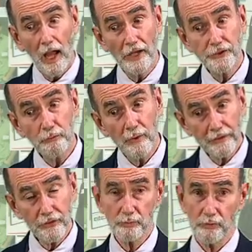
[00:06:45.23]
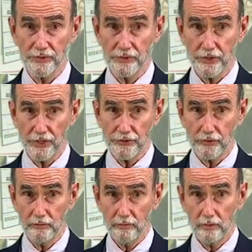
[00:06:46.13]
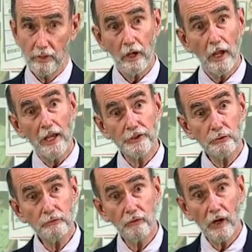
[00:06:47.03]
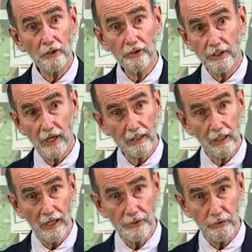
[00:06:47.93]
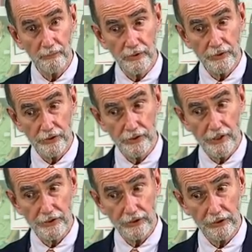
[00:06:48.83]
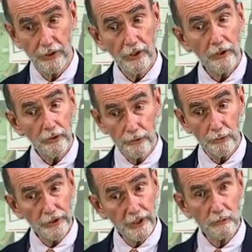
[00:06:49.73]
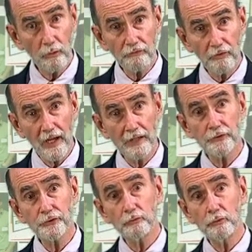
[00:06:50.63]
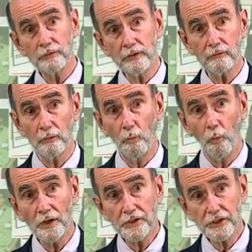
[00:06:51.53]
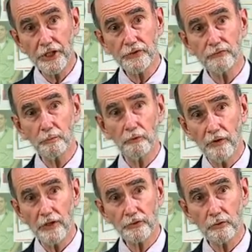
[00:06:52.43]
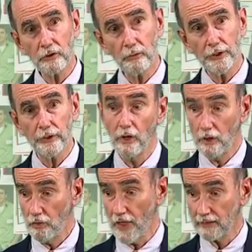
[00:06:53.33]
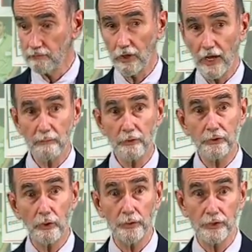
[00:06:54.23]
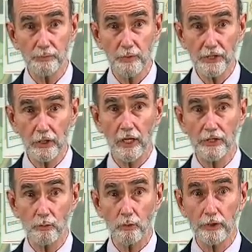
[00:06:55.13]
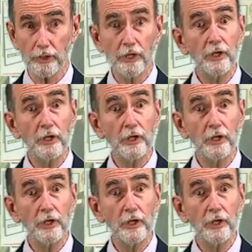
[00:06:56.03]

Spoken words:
As you make this presentation, as you follow the guidelines we've been suggesting, you again will find that you're moving from one stage of your professional career, that of the laboratory and specialized work,